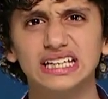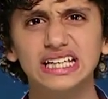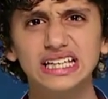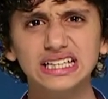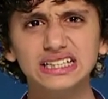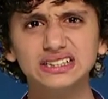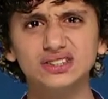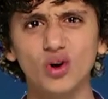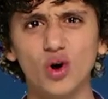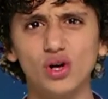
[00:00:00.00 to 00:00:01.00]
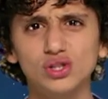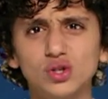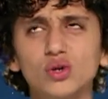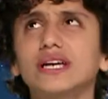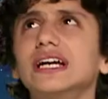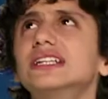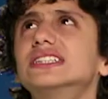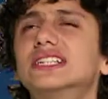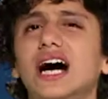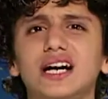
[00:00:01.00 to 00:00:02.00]
he is also looking at the
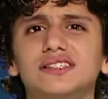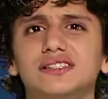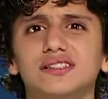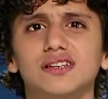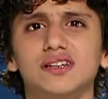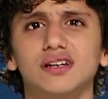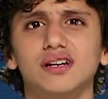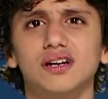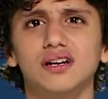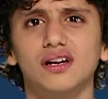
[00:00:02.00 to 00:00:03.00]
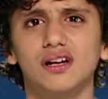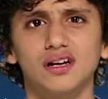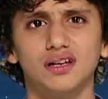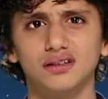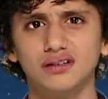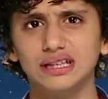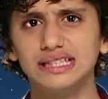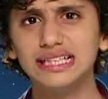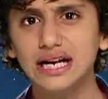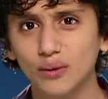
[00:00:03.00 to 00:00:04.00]
stars. Is
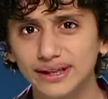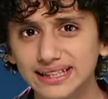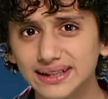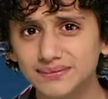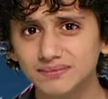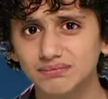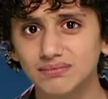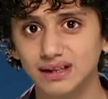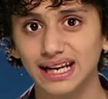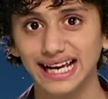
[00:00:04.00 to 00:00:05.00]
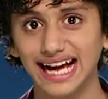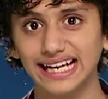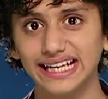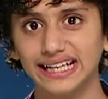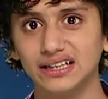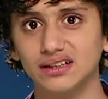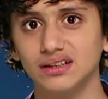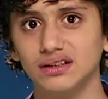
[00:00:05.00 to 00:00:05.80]
he counting them like I did?